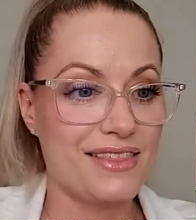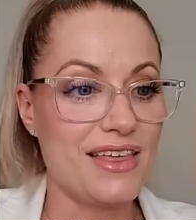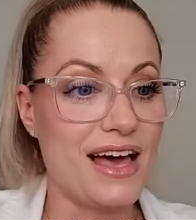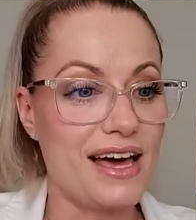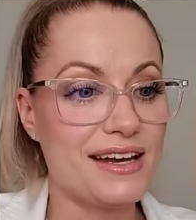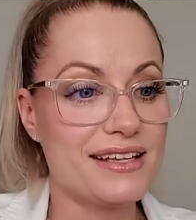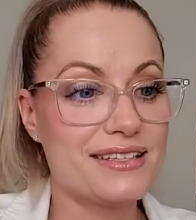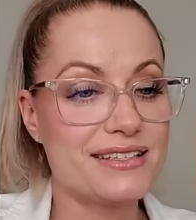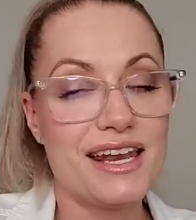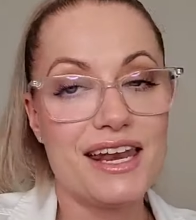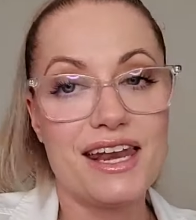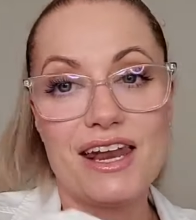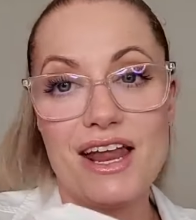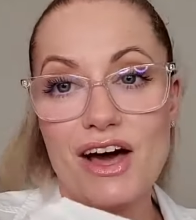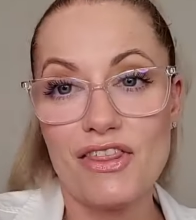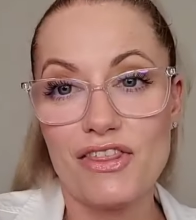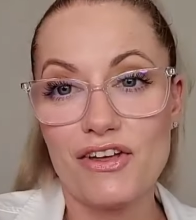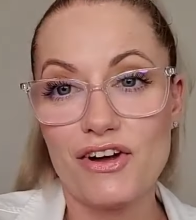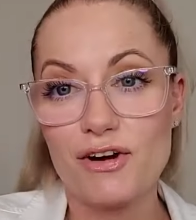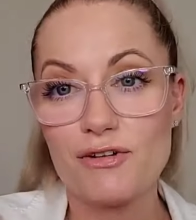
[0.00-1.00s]
That is
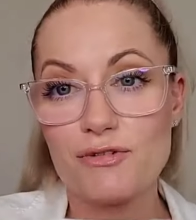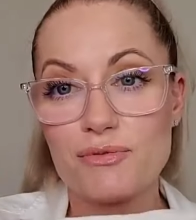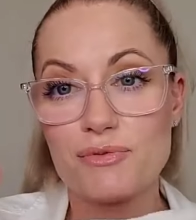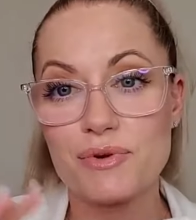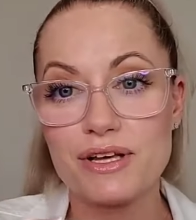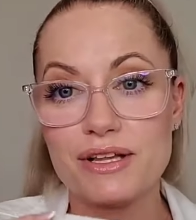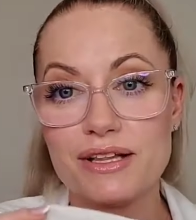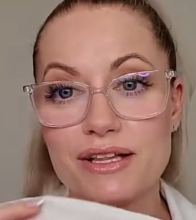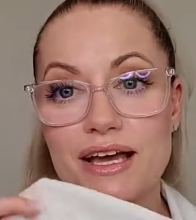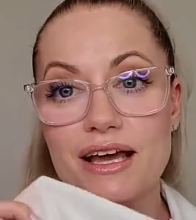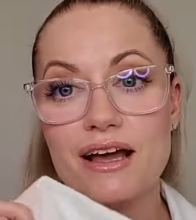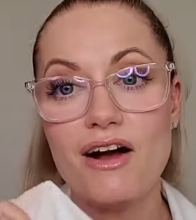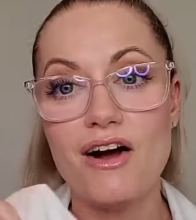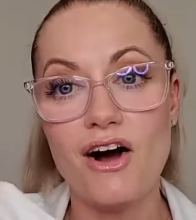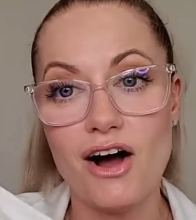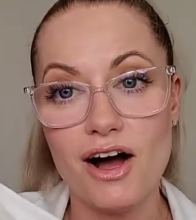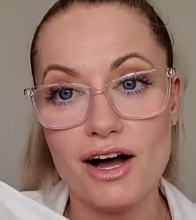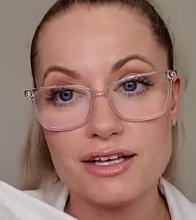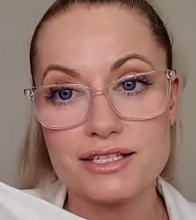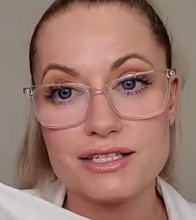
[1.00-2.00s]
another really
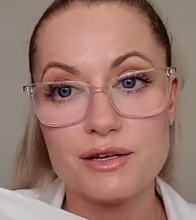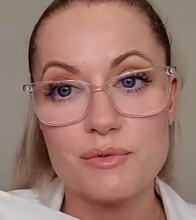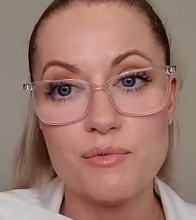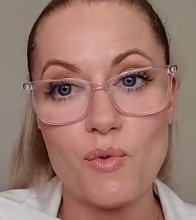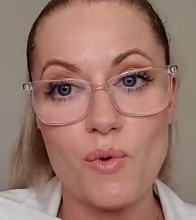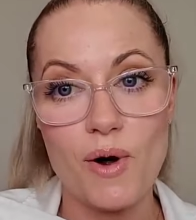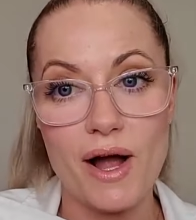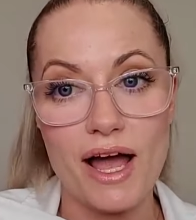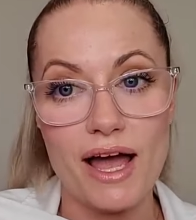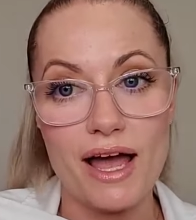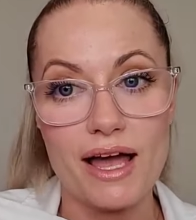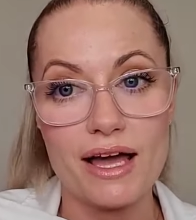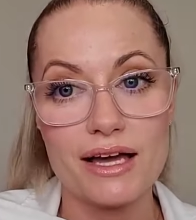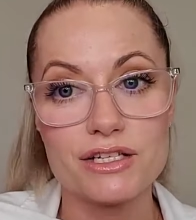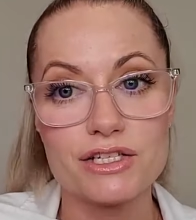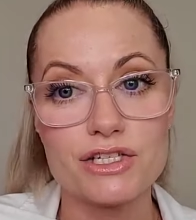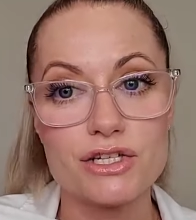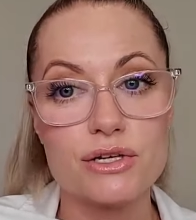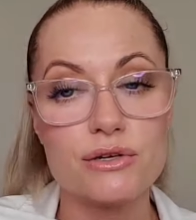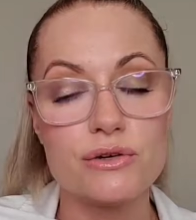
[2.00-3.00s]
awesome
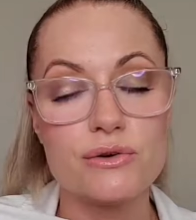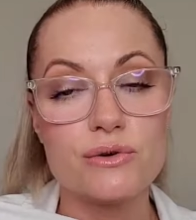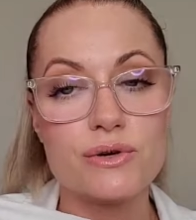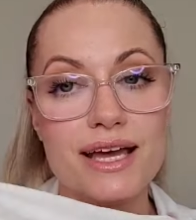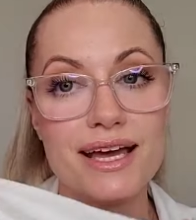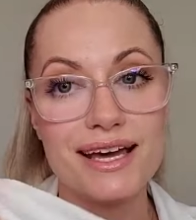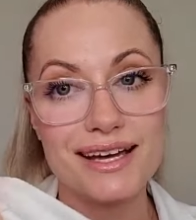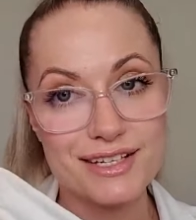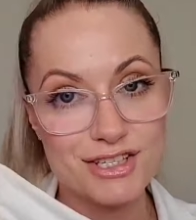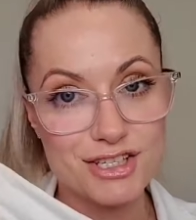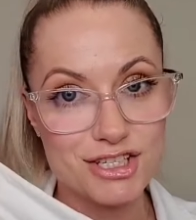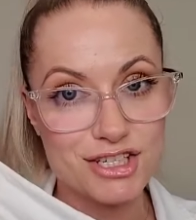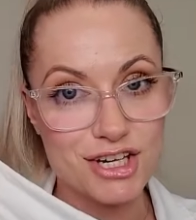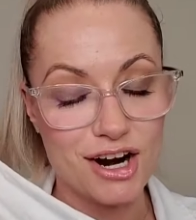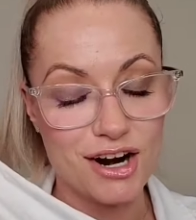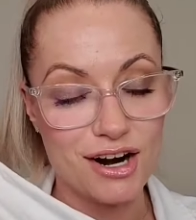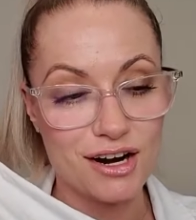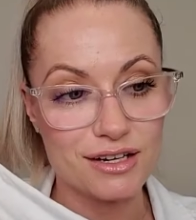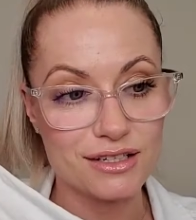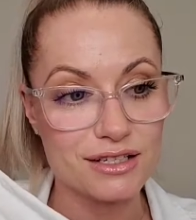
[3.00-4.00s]
way to
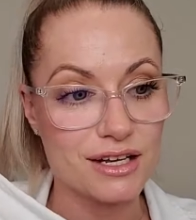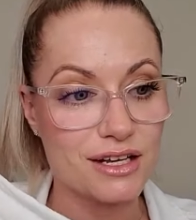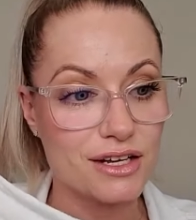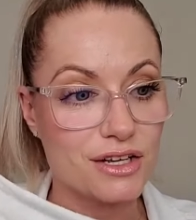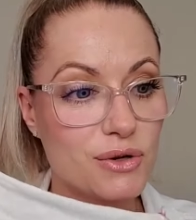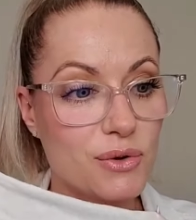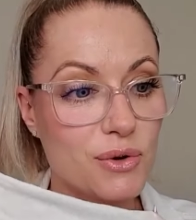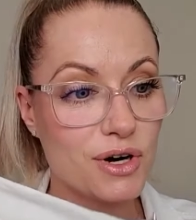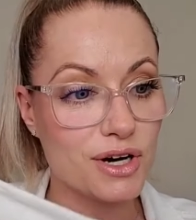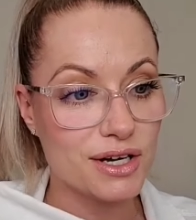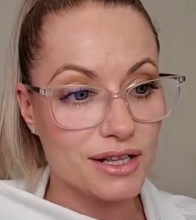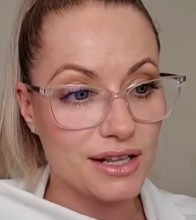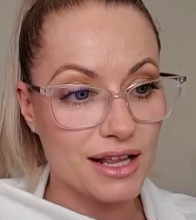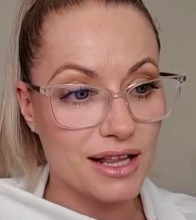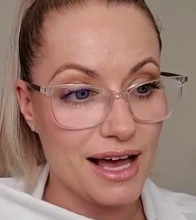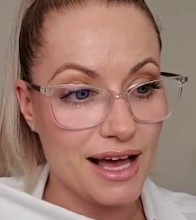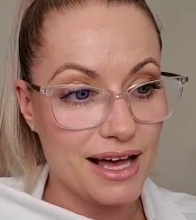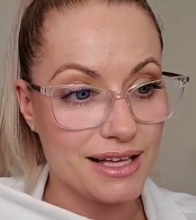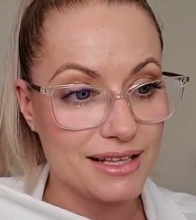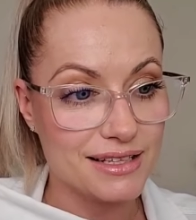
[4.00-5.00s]
kickstart your
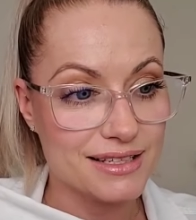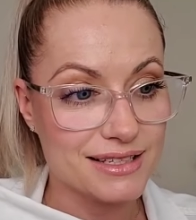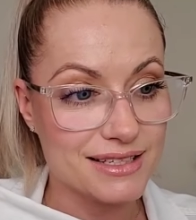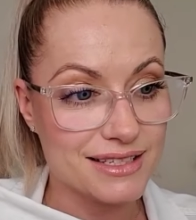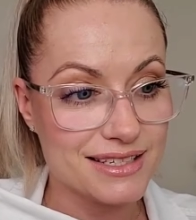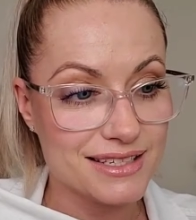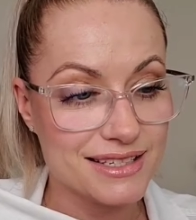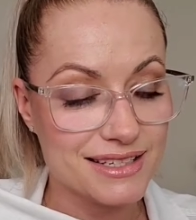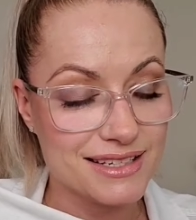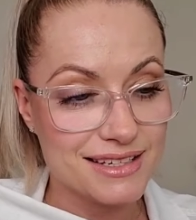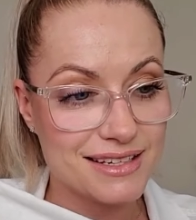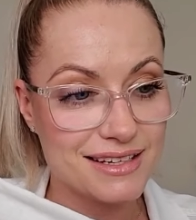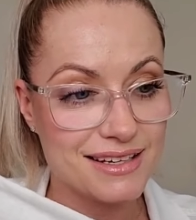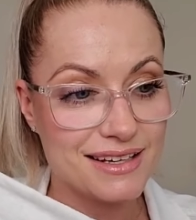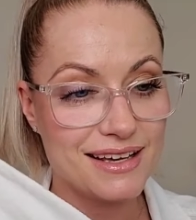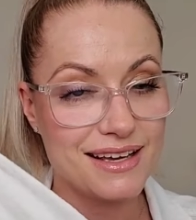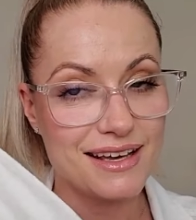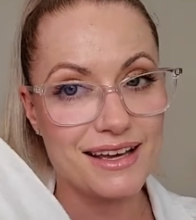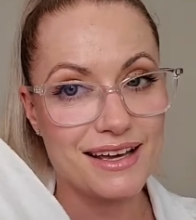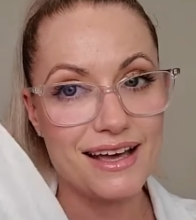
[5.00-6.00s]
cleanse
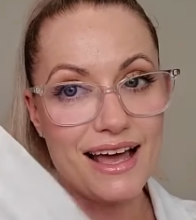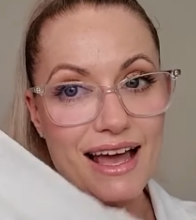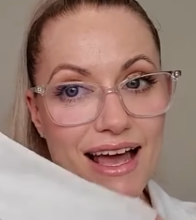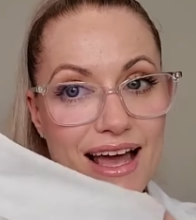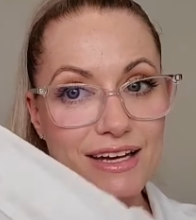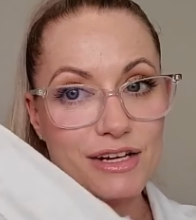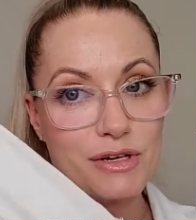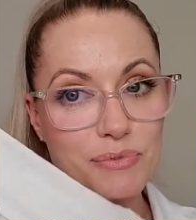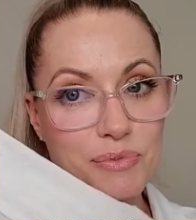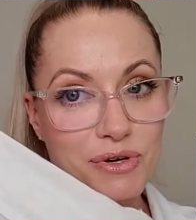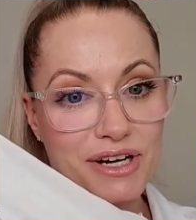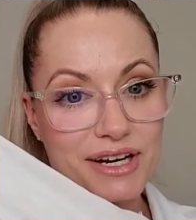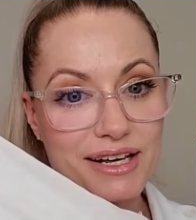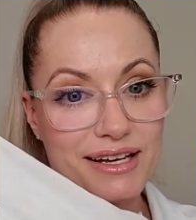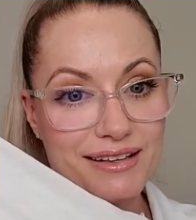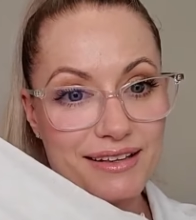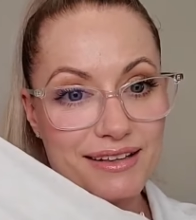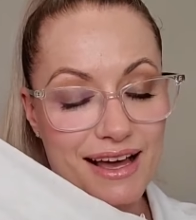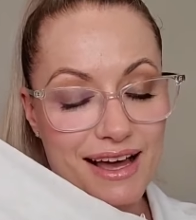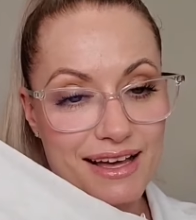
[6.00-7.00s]
and a
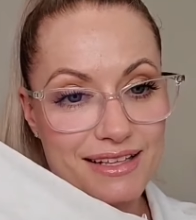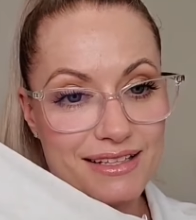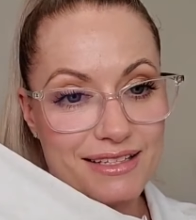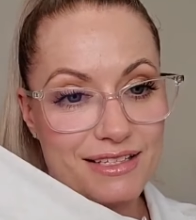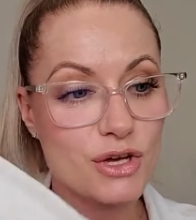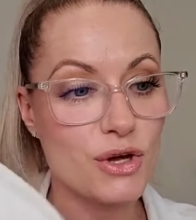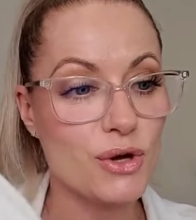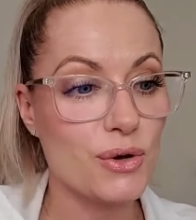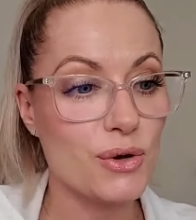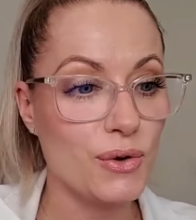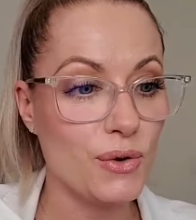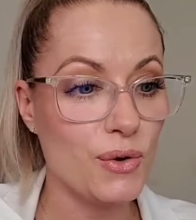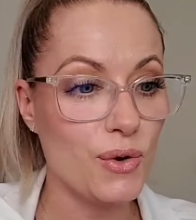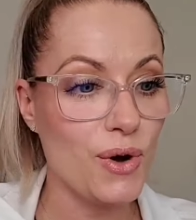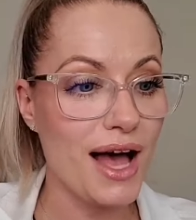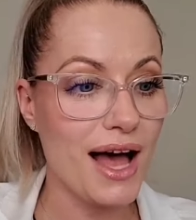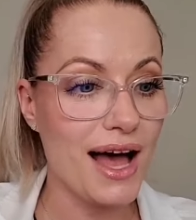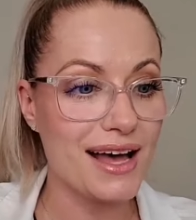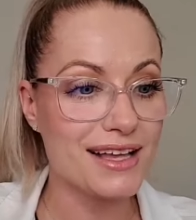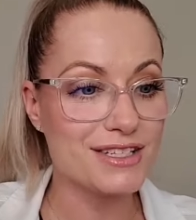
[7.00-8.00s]
pre cleanse.
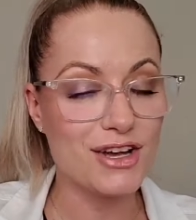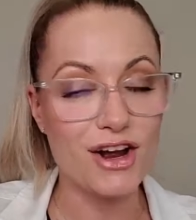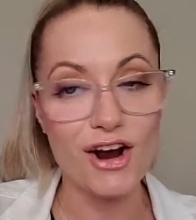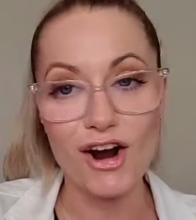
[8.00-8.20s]
Who has